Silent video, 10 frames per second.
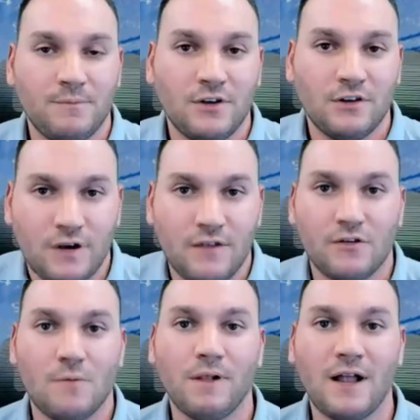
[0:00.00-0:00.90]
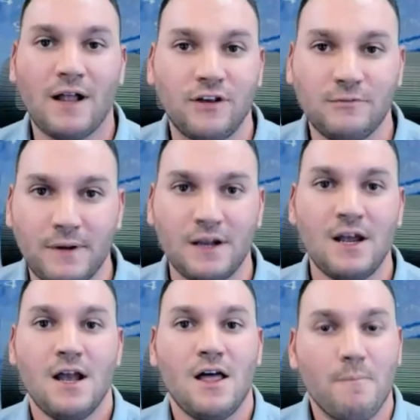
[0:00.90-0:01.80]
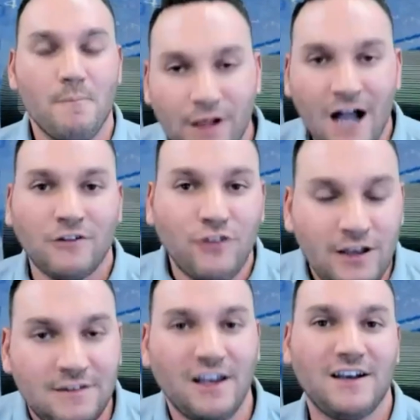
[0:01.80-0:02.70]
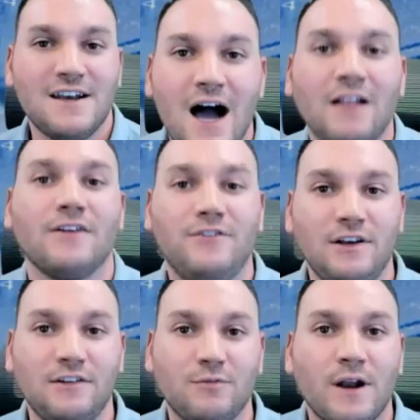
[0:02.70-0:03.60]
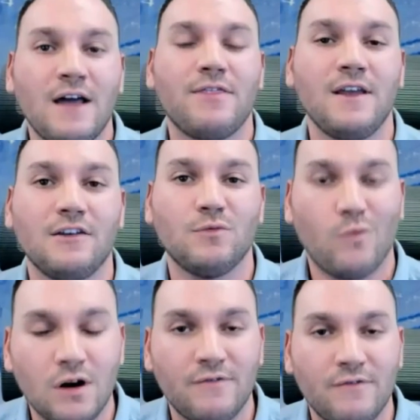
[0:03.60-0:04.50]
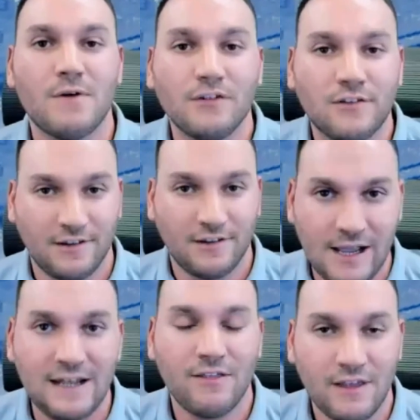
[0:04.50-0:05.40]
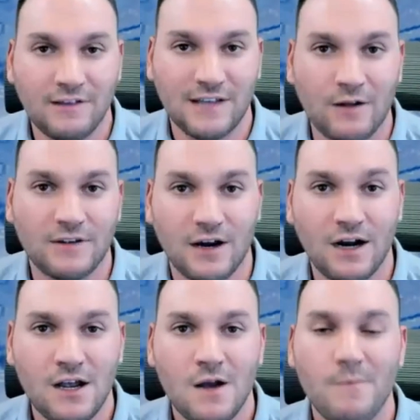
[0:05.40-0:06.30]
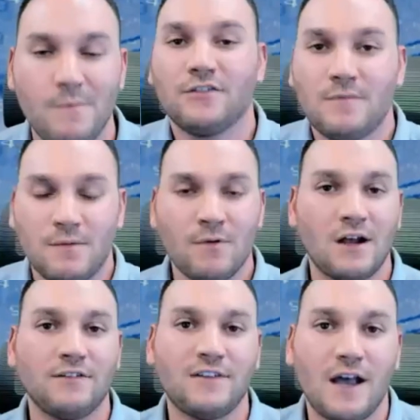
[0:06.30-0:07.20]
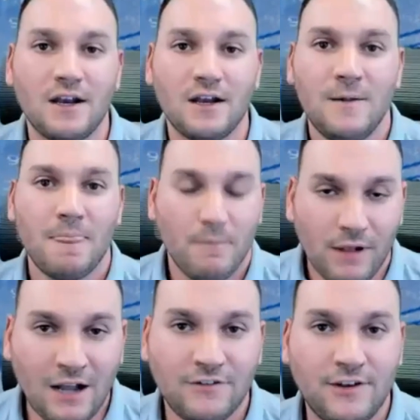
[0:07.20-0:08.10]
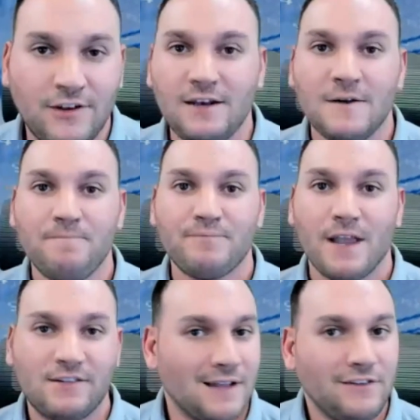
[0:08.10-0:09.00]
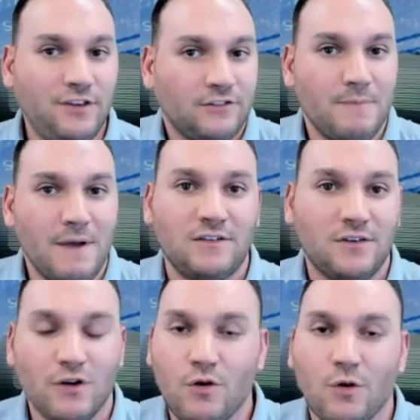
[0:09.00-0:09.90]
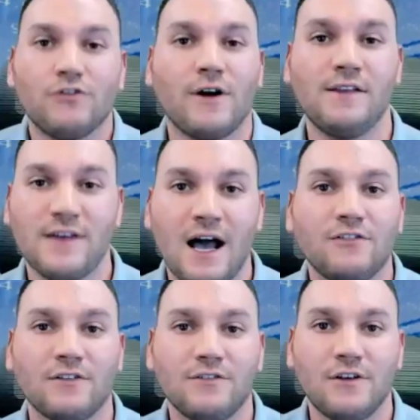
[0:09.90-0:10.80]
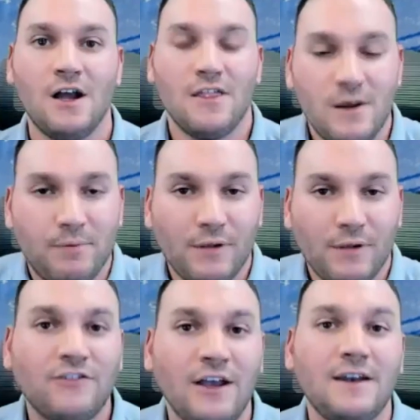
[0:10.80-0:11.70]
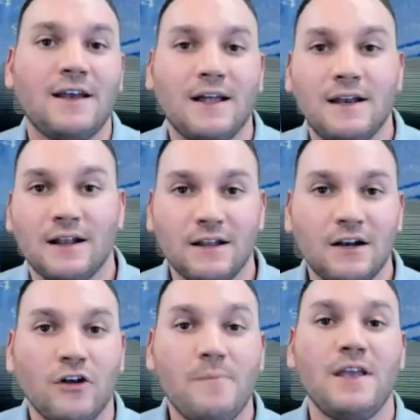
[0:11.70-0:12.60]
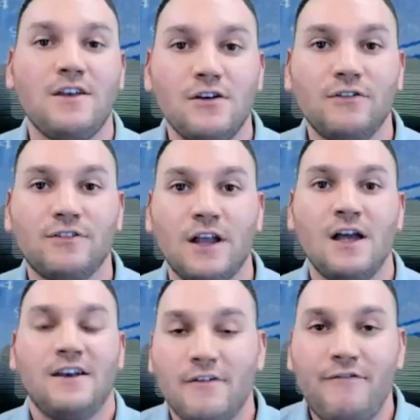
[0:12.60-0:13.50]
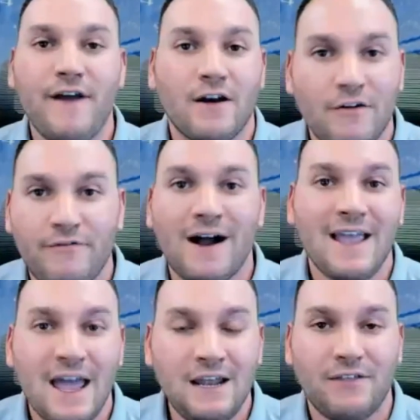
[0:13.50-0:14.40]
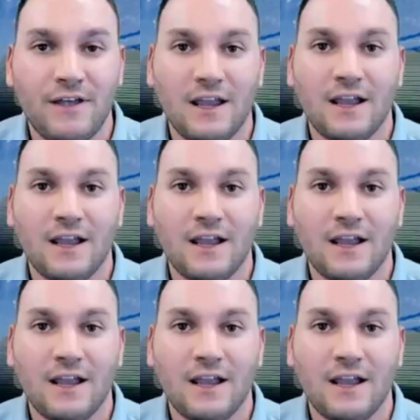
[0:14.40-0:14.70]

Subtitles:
run on their own blockchains. But blockchain technology is what I think is one of the most exciting things out there. Because remember what I said, the blockchain, it's not just meant to record transactions. The blockchain can literally be used to verify anything